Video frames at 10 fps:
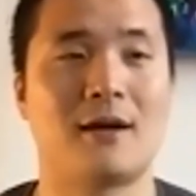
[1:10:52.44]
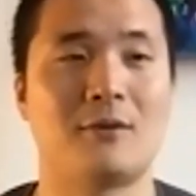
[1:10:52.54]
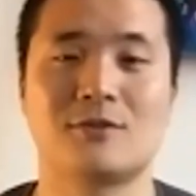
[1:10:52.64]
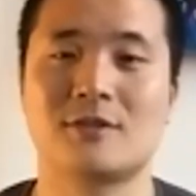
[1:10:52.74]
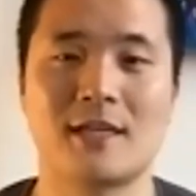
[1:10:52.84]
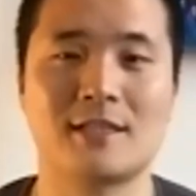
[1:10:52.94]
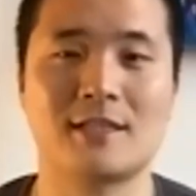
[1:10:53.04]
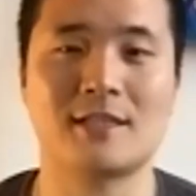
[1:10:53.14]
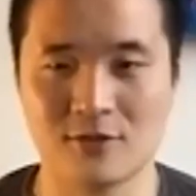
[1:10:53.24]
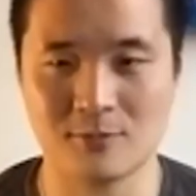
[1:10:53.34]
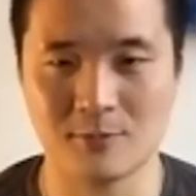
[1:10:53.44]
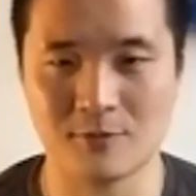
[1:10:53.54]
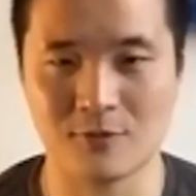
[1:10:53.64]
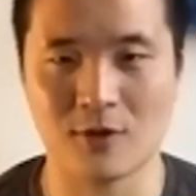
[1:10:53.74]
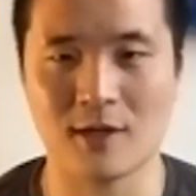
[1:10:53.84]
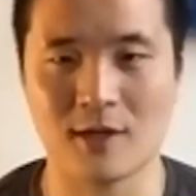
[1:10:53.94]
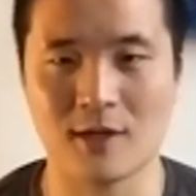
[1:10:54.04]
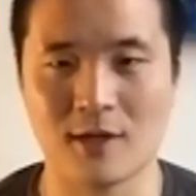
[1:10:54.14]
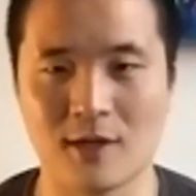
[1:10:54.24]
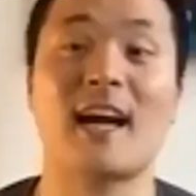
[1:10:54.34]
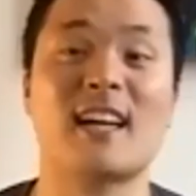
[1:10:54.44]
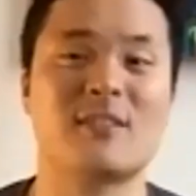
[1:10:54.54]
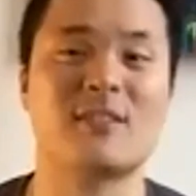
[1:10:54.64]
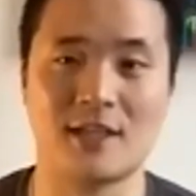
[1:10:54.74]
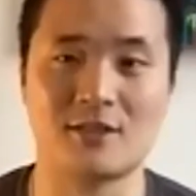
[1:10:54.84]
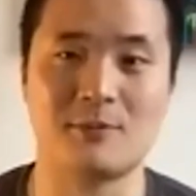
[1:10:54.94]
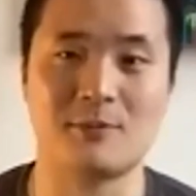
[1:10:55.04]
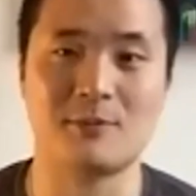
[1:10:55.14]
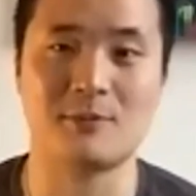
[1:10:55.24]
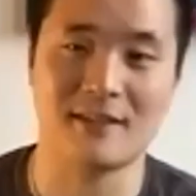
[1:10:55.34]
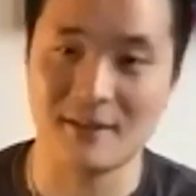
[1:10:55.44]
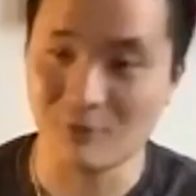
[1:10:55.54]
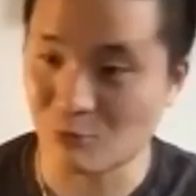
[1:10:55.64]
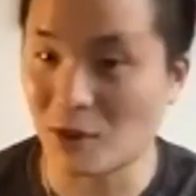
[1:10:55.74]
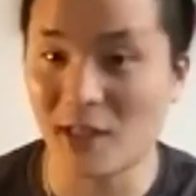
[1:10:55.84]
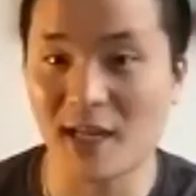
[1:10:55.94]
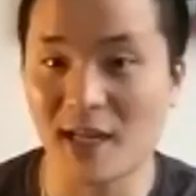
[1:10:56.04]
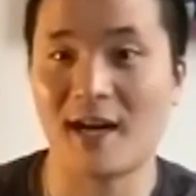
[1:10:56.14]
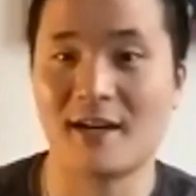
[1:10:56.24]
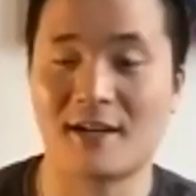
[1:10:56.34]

was sketching ideas before, and I have stacks of sketchbooks. They're like really high.